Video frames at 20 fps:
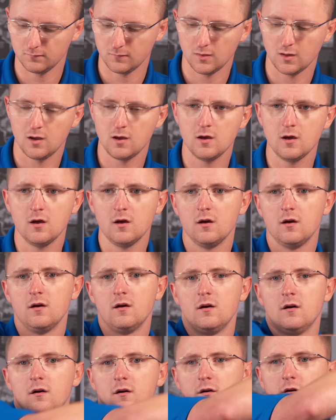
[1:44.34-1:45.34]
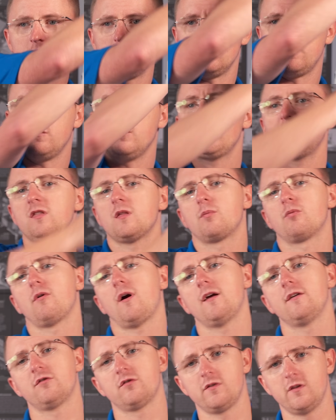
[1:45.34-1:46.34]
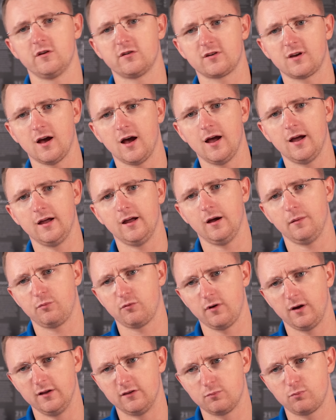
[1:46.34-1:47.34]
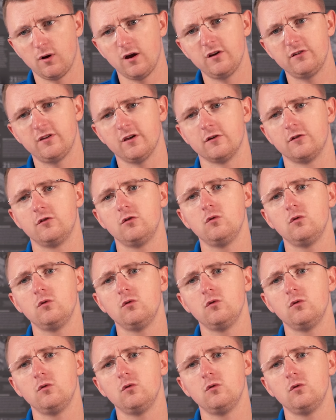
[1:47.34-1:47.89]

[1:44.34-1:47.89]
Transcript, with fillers: So if you looked at the price for this guy, uh, it's priced at